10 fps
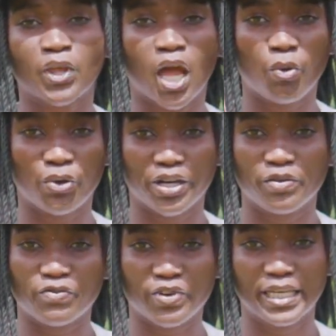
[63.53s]
I will
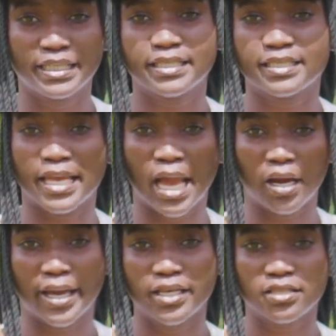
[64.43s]
invite a
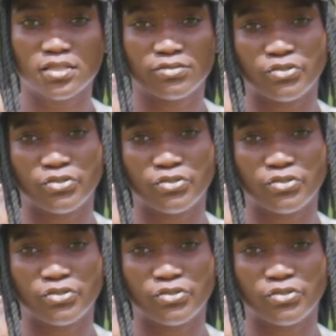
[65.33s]
guest